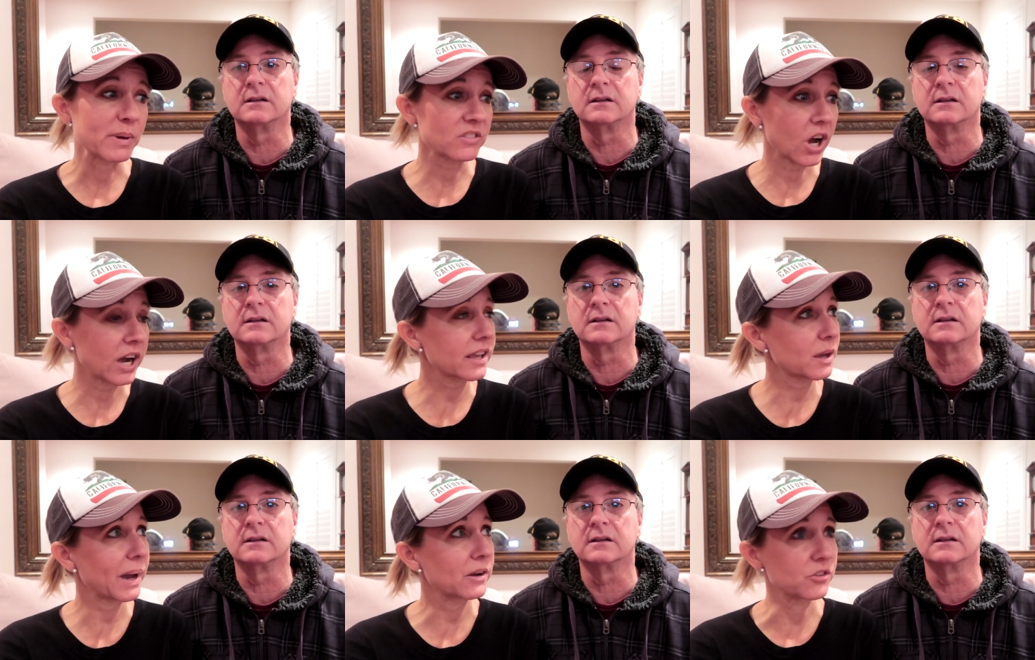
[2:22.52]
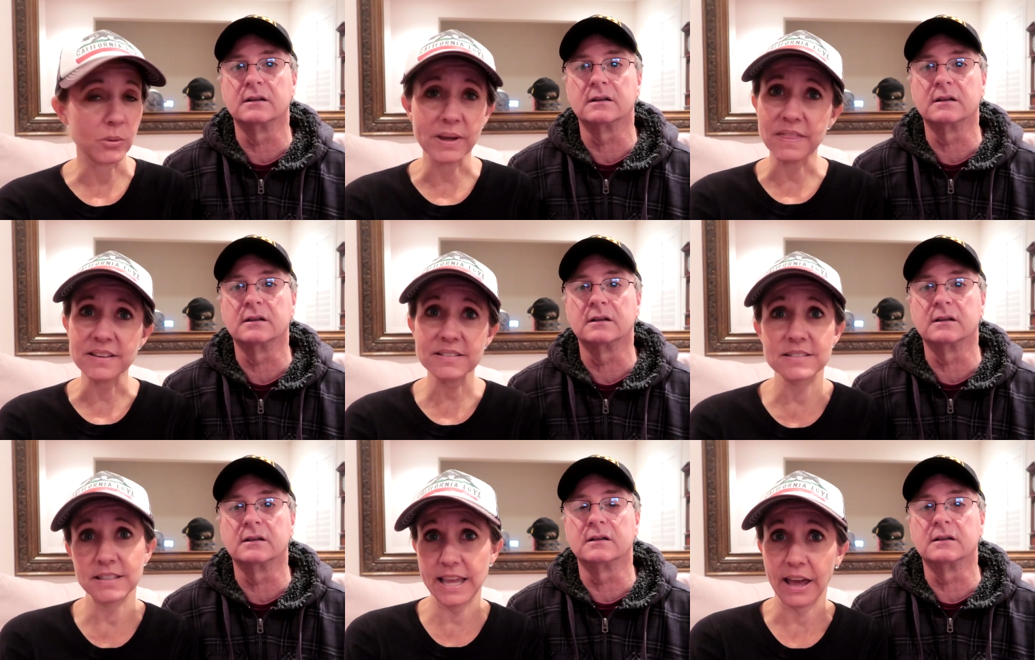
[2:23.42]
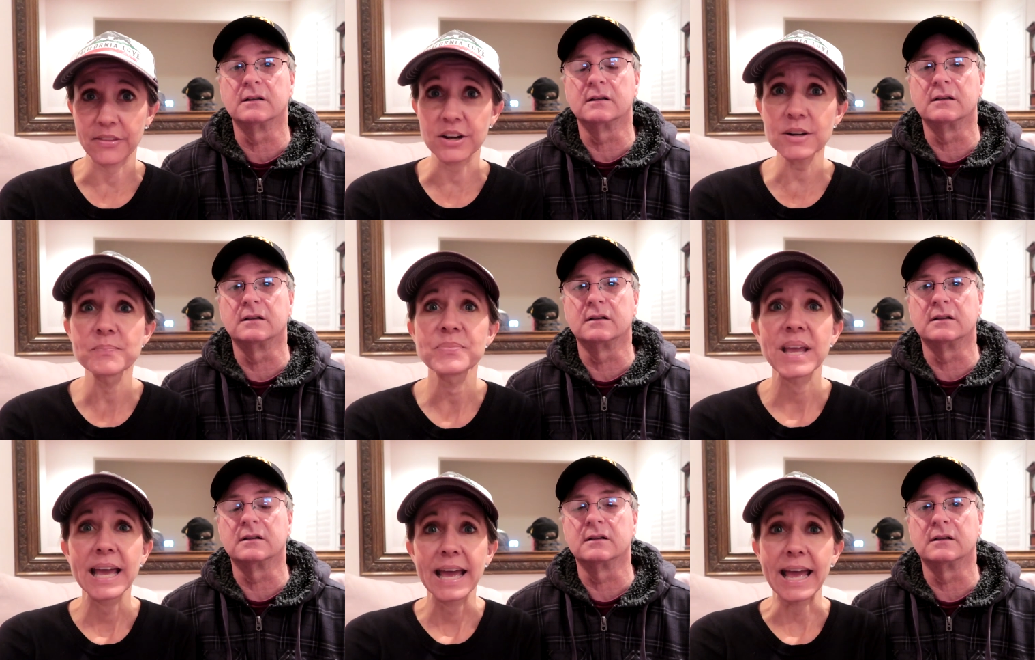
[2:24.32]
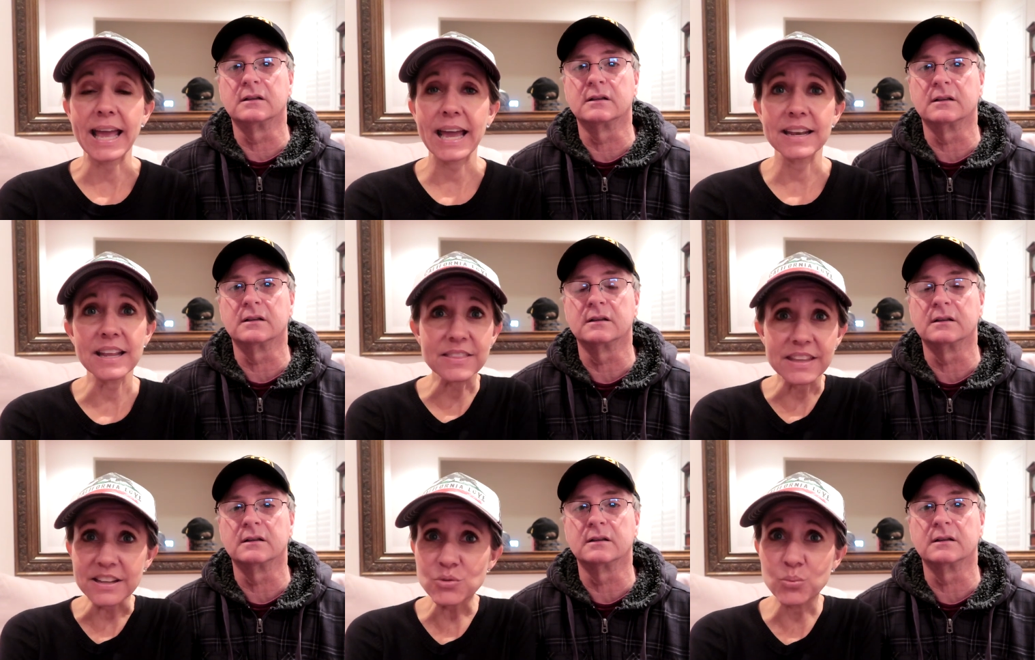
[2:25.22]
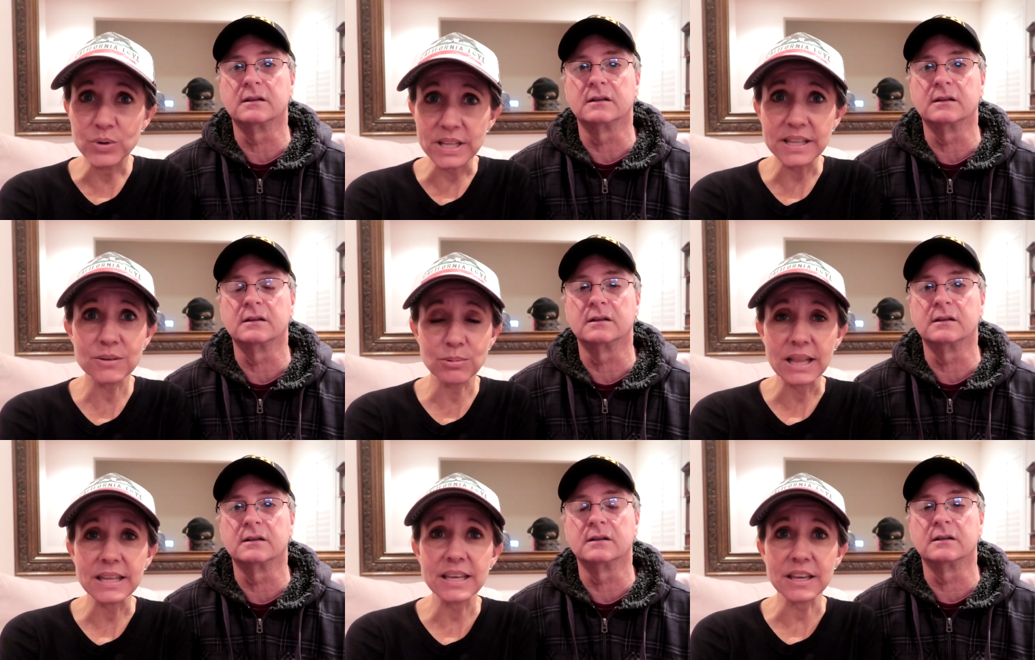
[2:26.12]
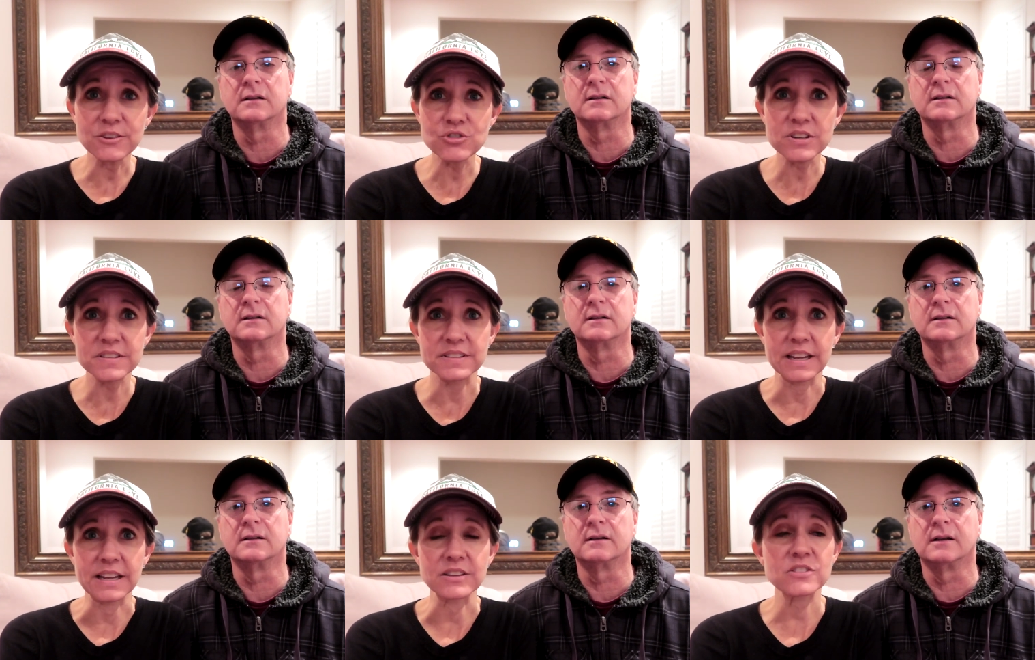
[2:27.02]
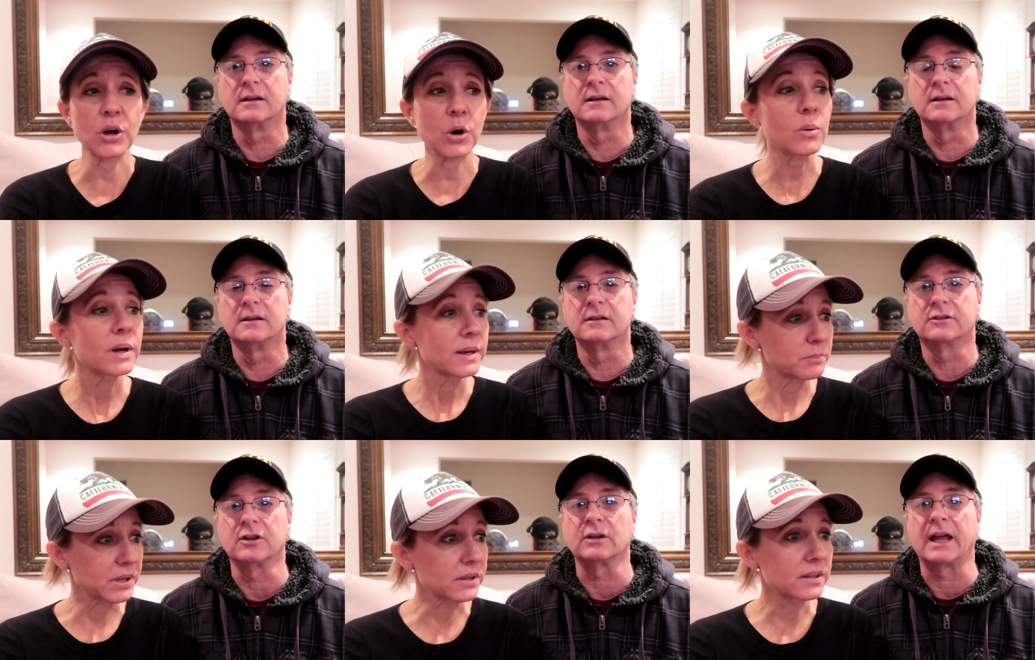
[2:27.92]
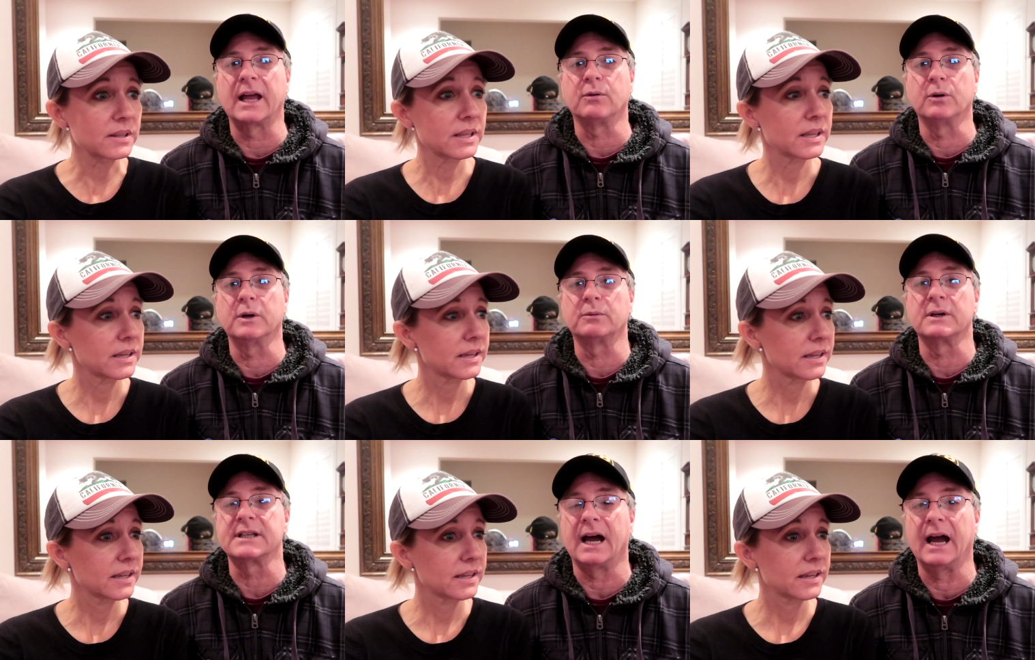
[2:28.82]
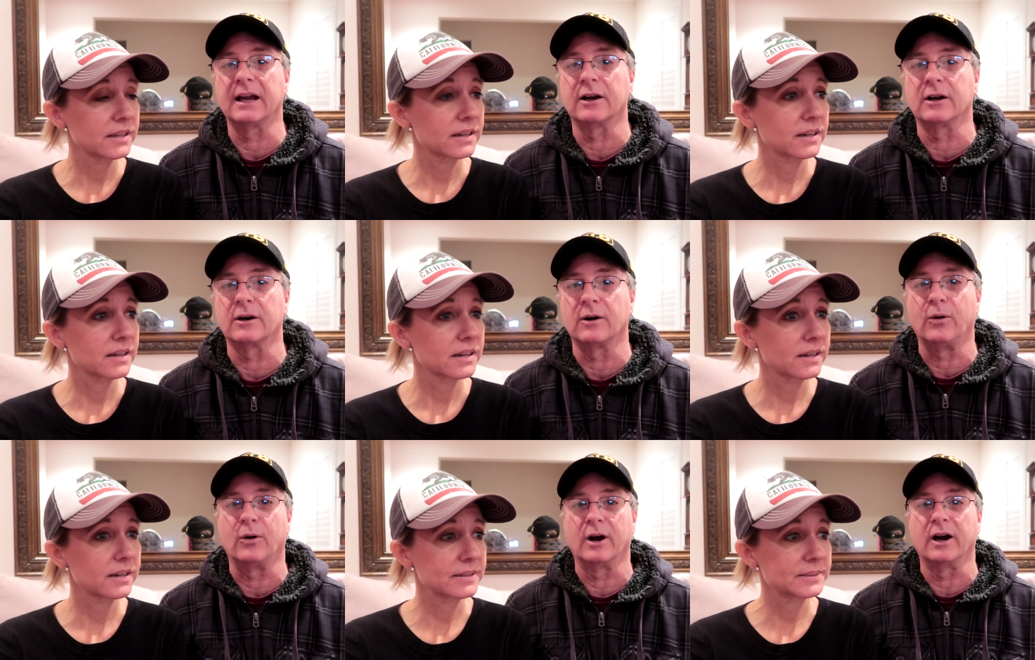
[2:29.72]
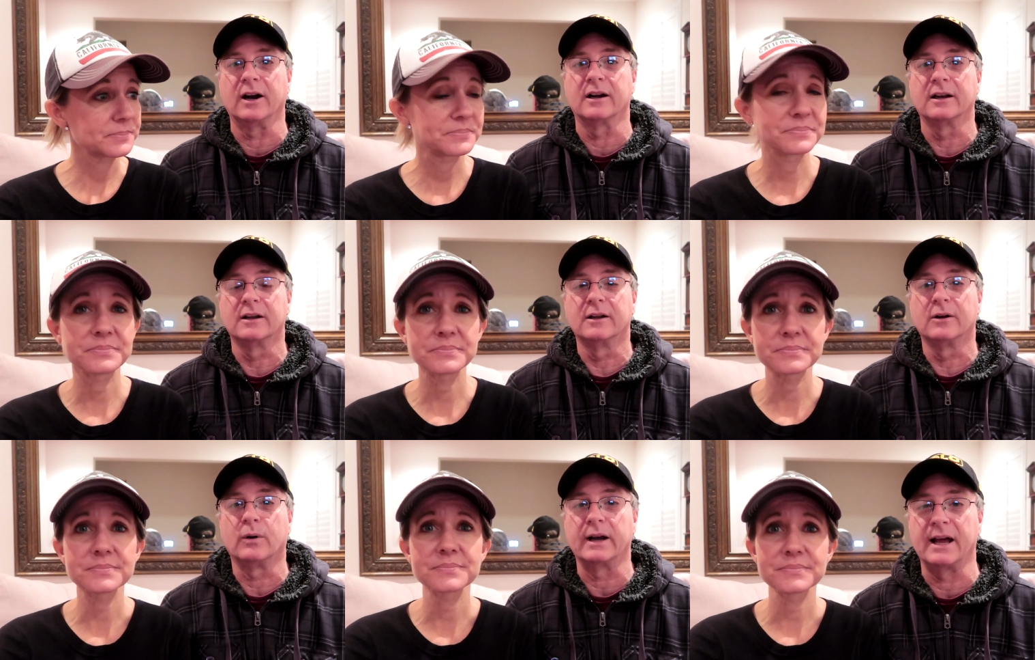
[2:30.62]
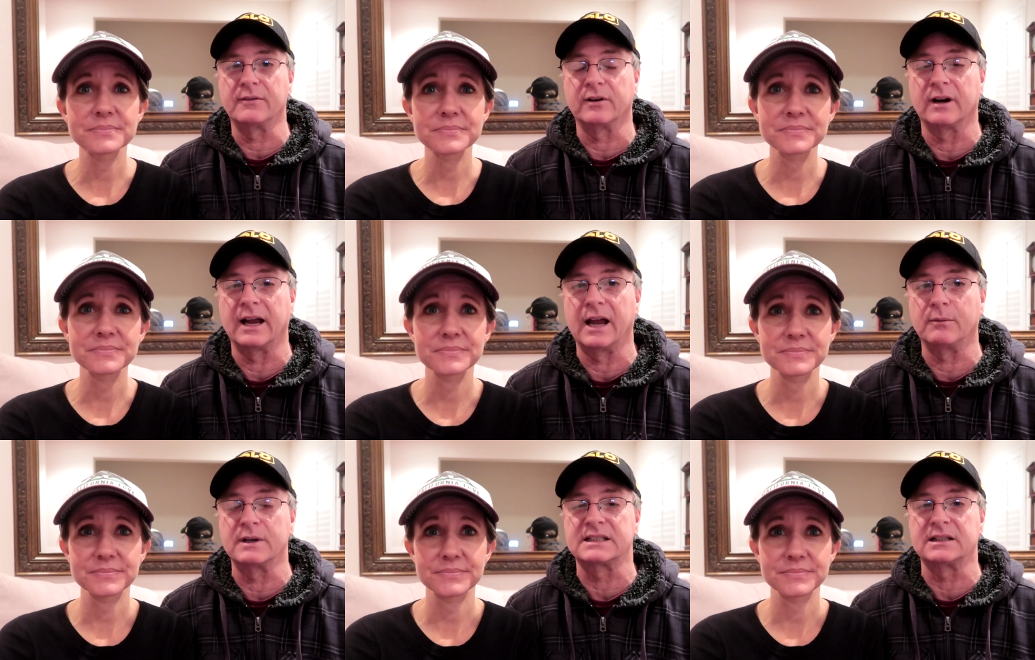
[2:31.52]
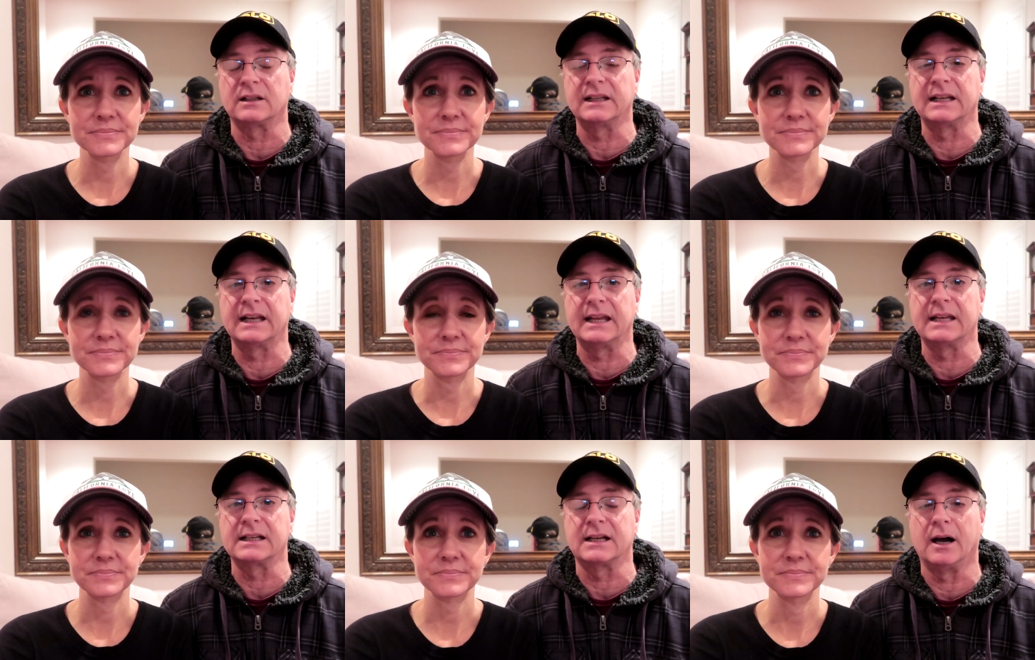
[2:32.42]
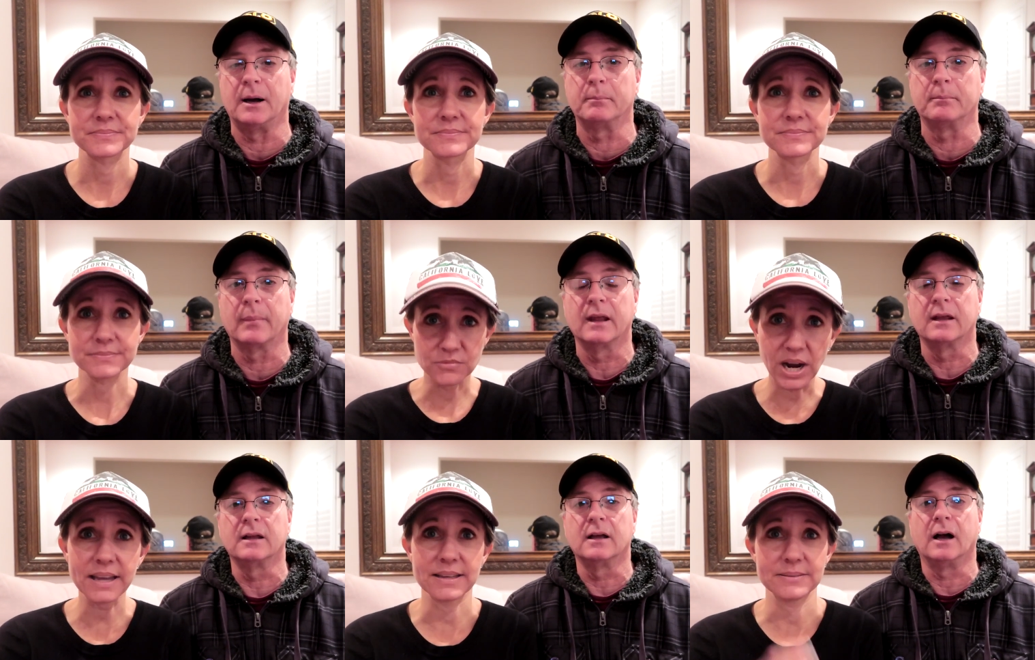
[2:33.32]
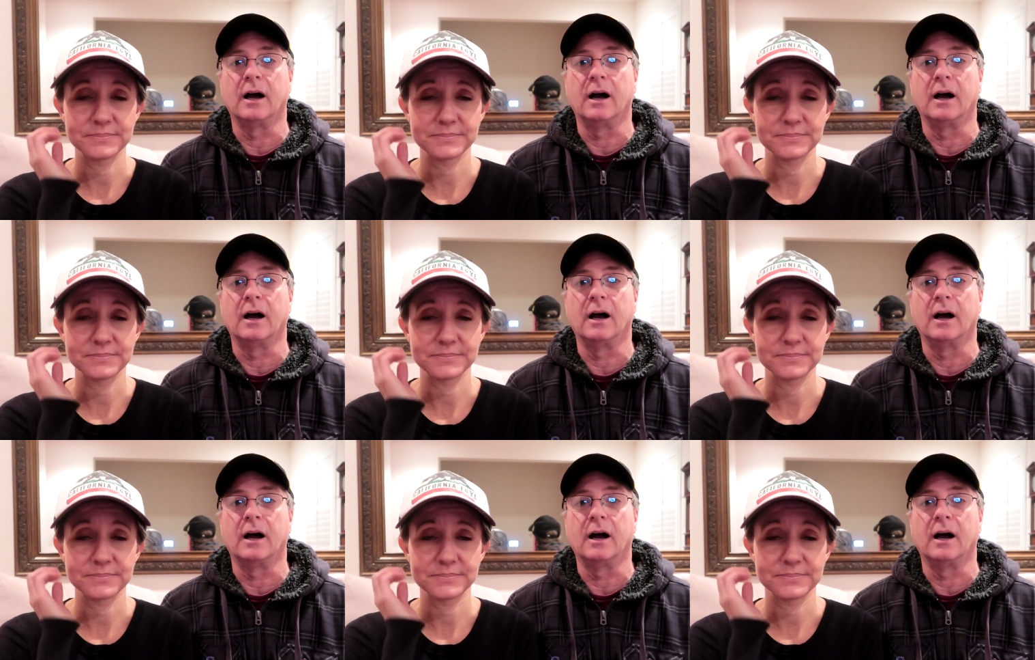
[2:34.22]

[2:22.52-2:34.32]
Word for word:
Speaker 1: been talking about doing this together and it's really really interesting so
Speaker 2: so like when we retire or whatever and we still need an income right